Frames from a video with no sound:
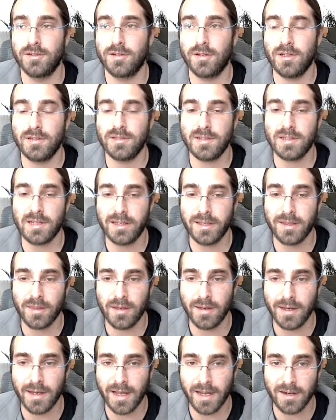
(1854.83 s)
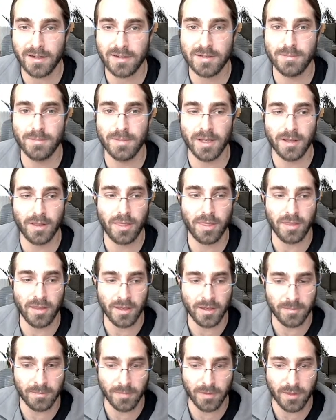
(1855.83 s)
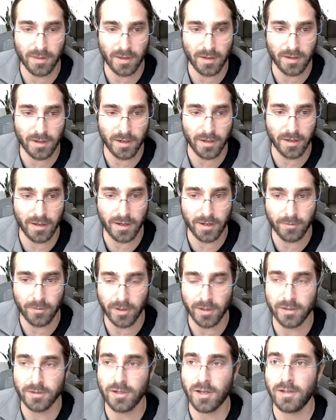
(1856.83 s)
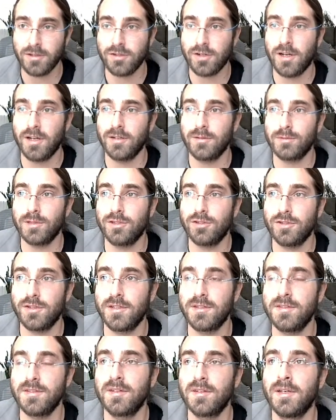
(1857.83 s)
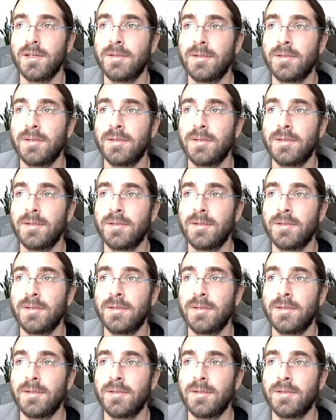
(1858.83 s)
So this is like the next big theme that I want to touch on, which is